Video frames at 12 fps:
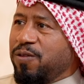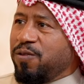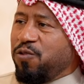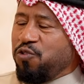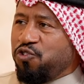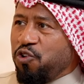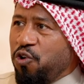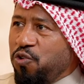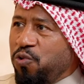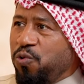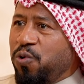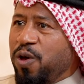to yeah. show
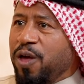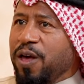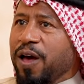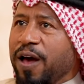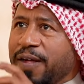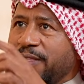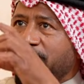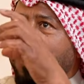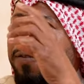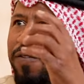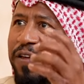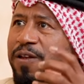you at the
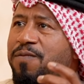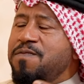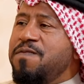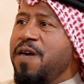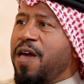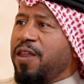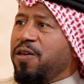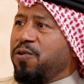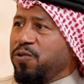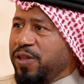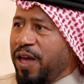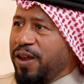film very
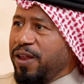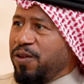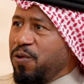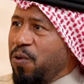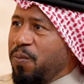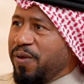good. Yani no